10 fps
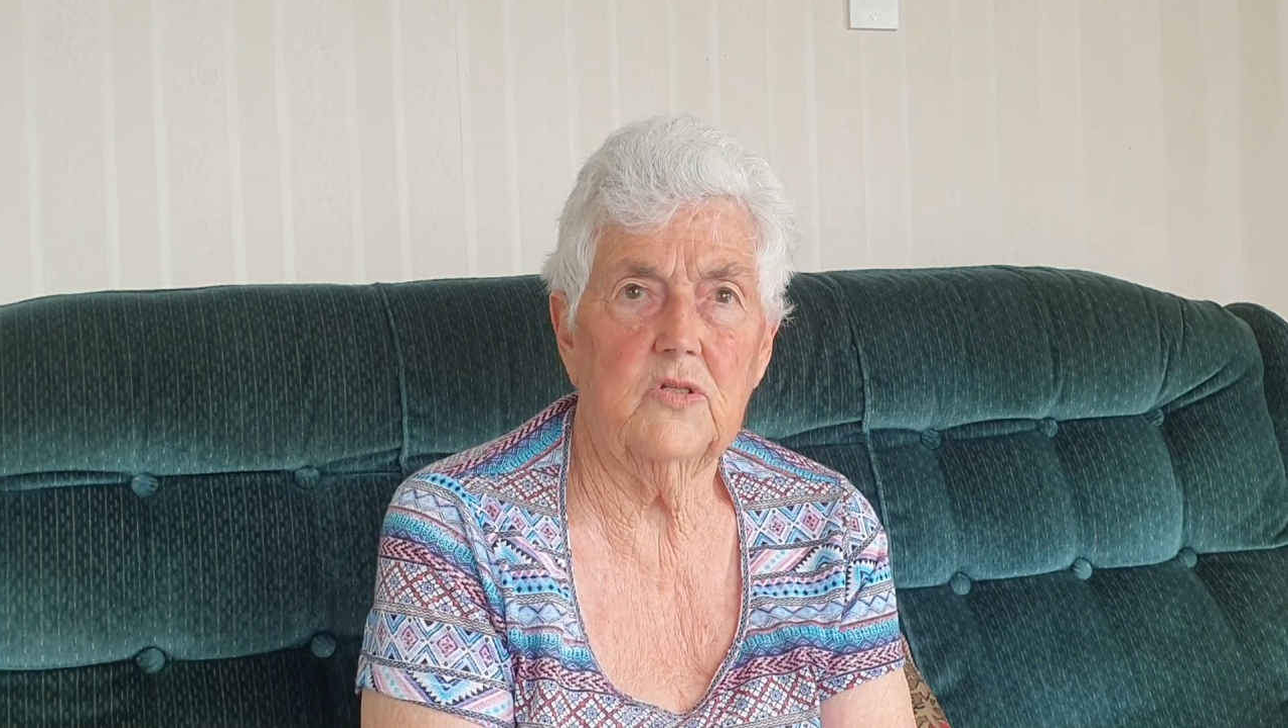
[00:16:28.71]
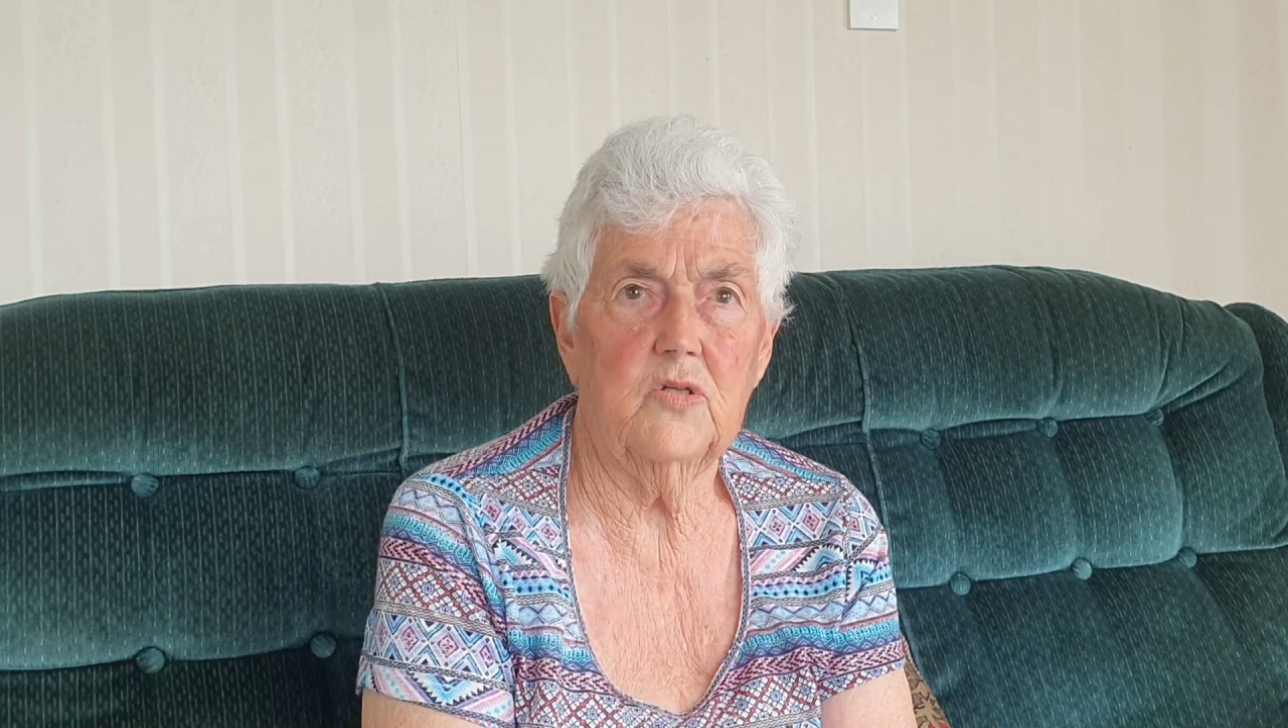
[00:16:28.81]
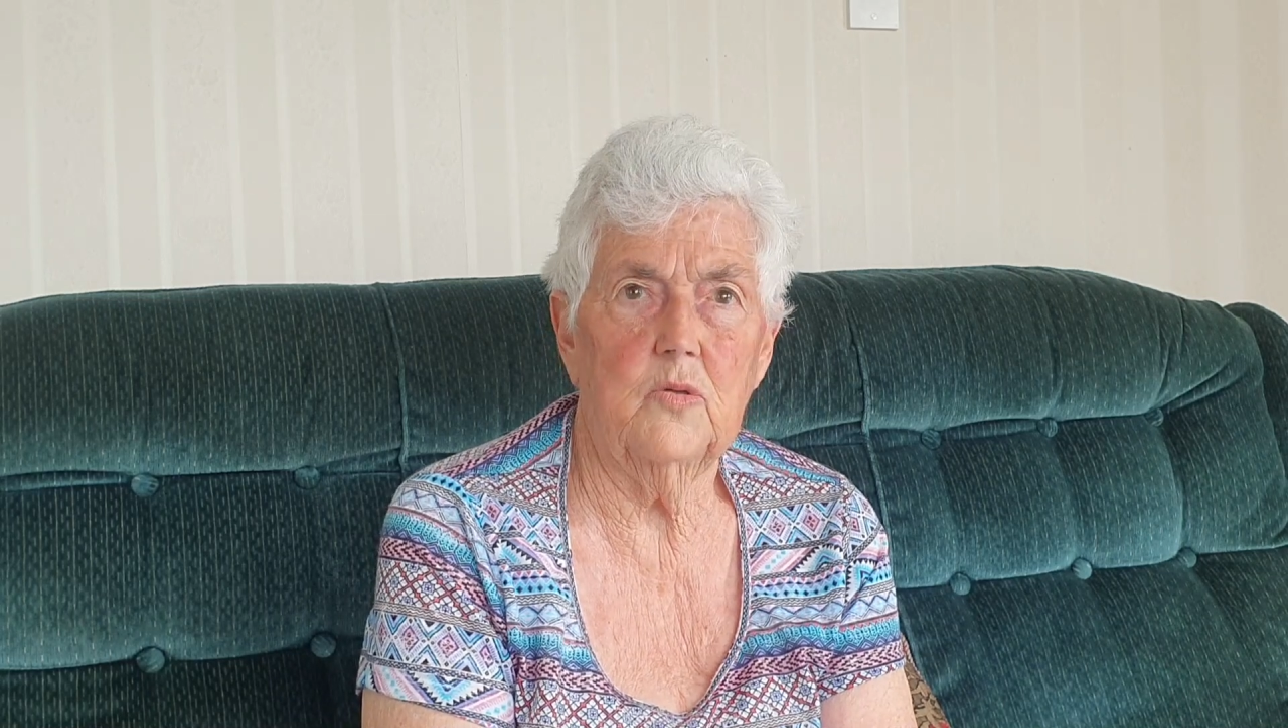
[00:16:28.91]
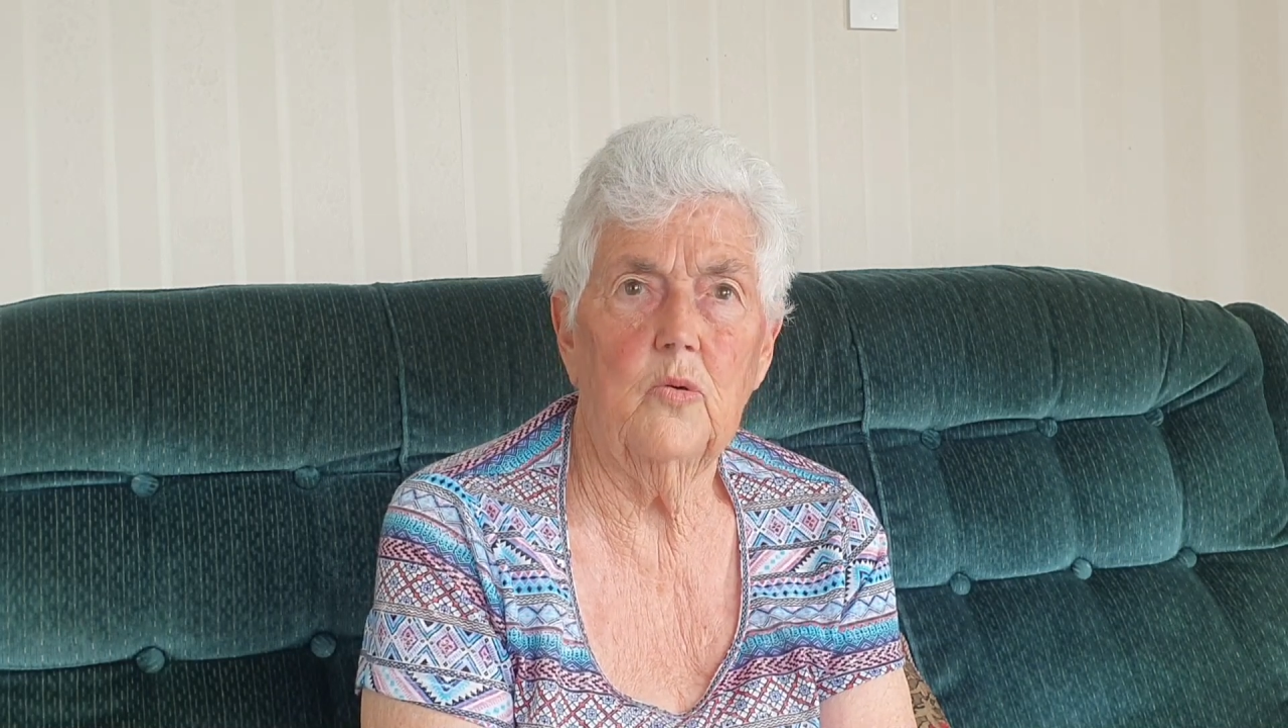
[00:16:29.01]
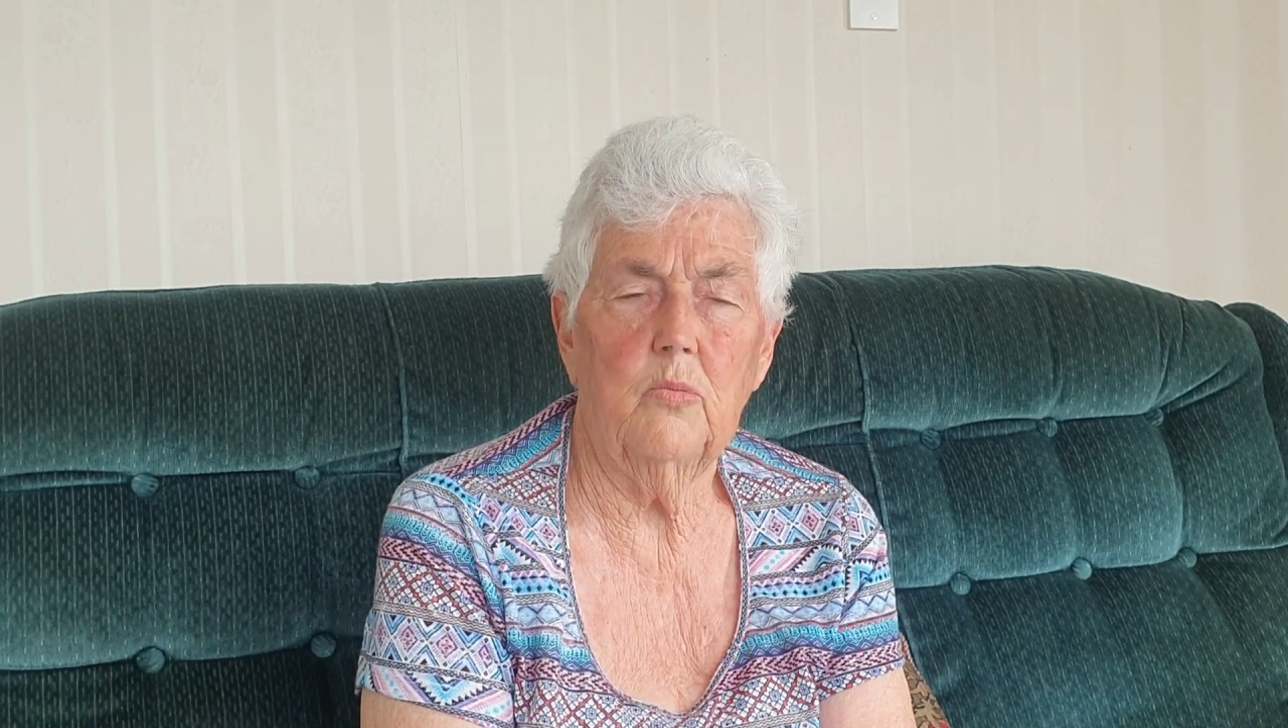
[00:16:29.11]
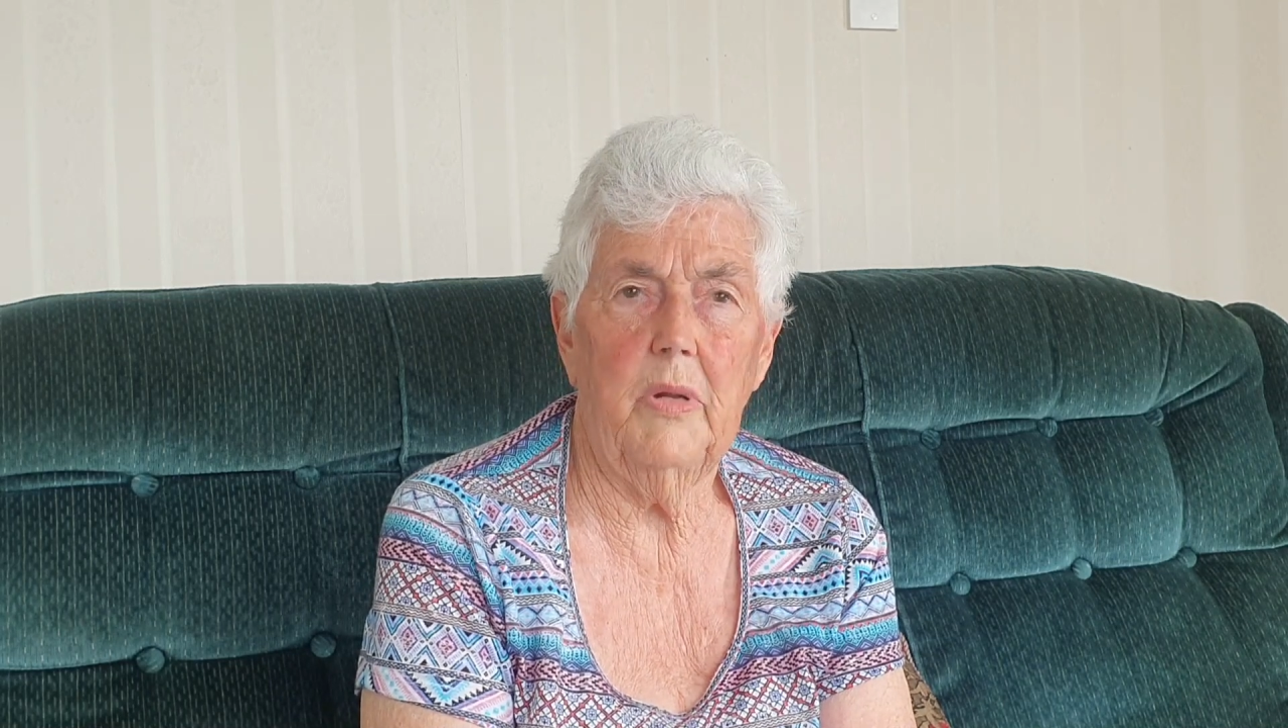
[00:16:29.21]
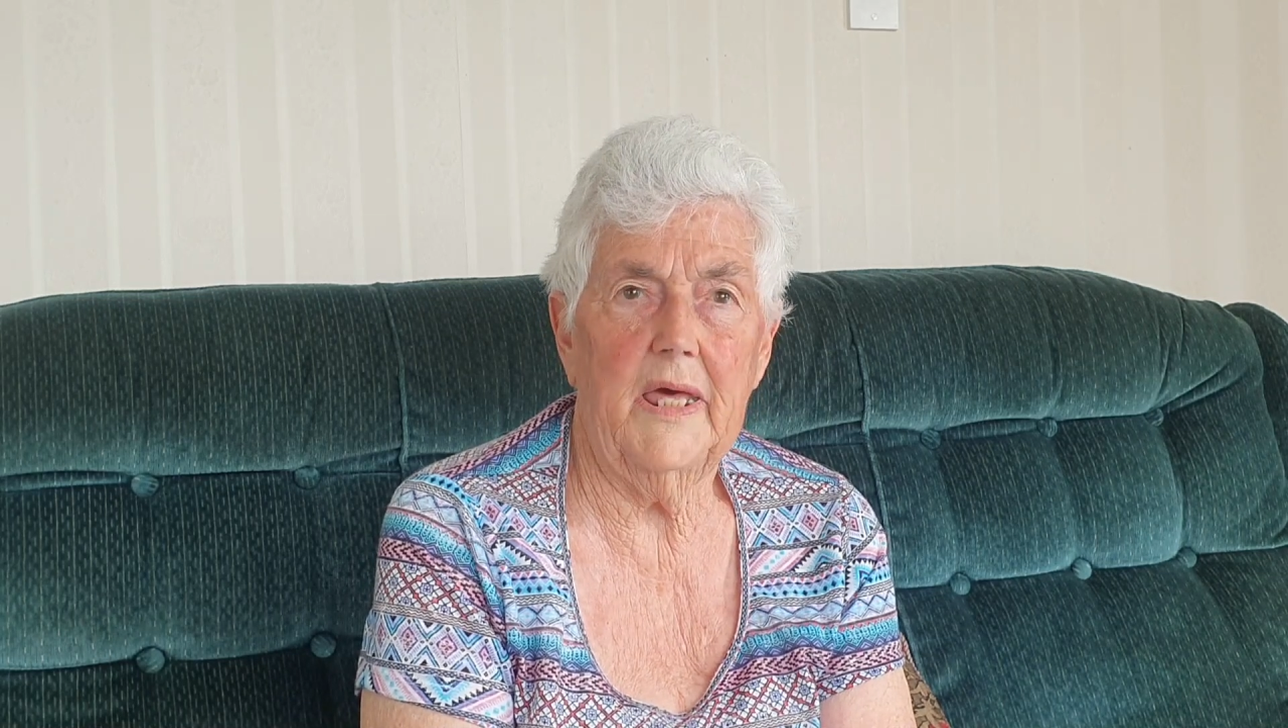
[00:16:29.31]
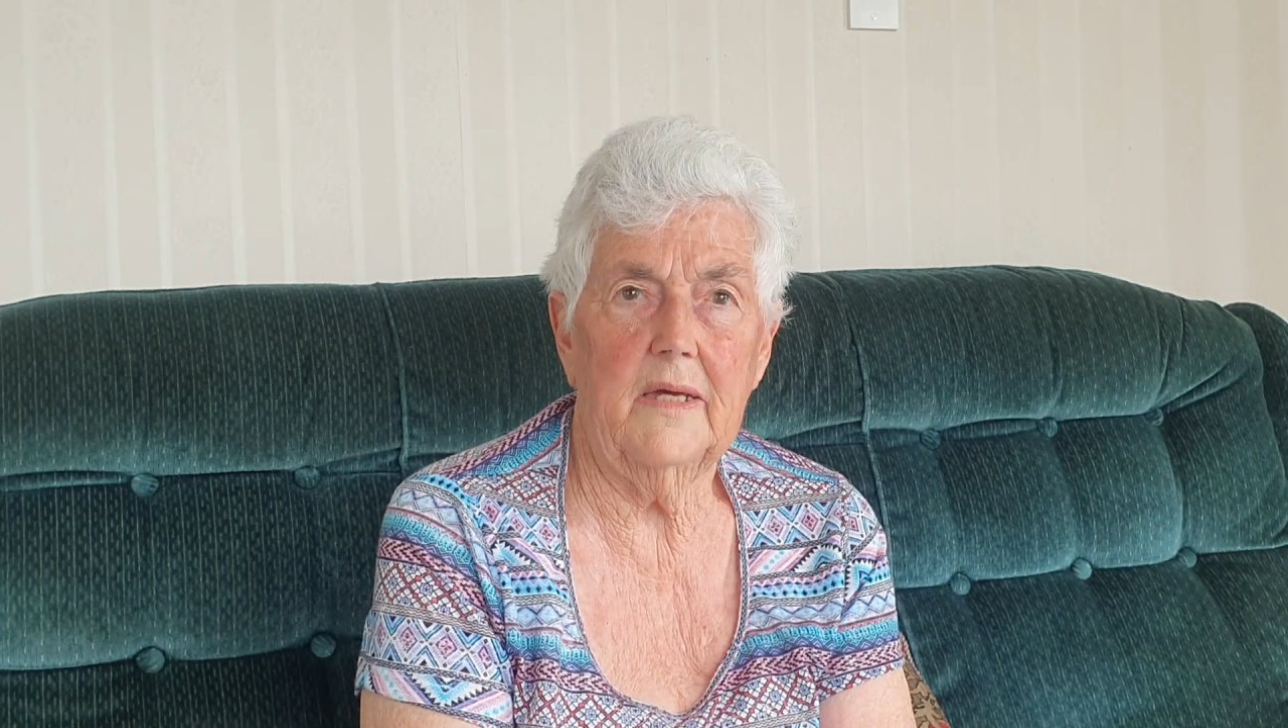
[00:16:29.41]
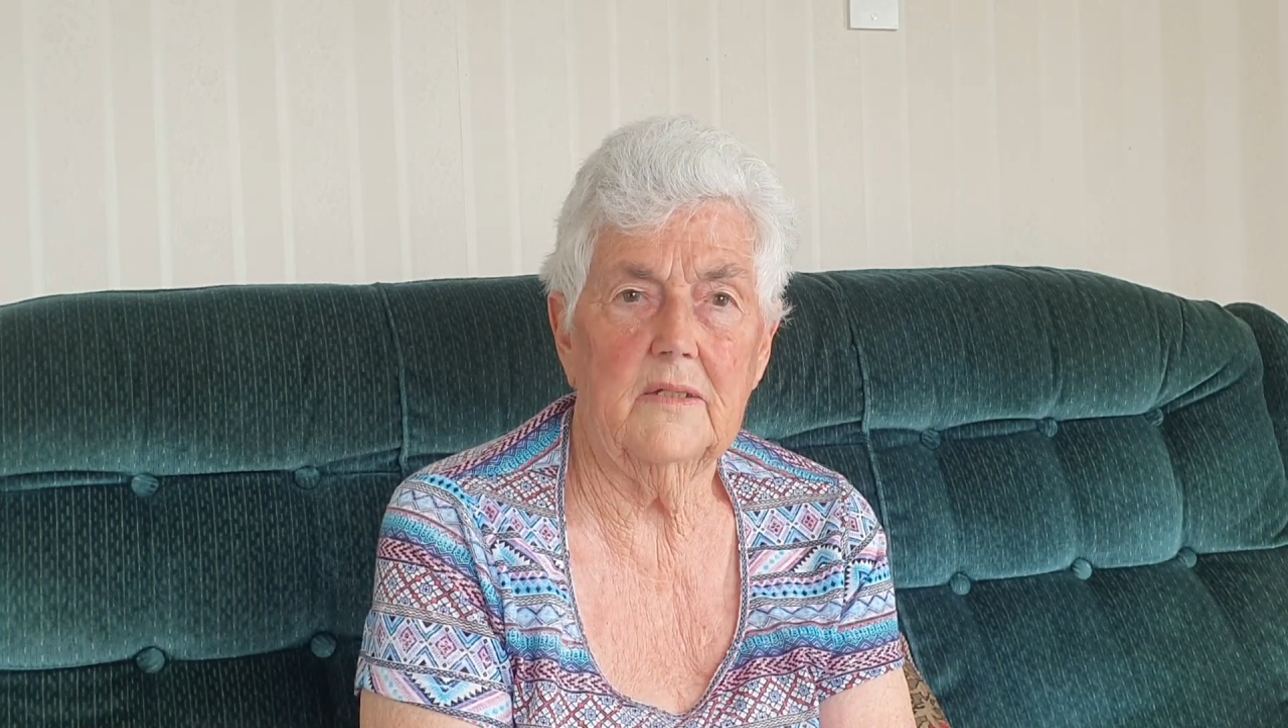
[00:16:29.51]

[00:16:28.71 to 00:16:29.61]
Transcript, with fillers: in all black,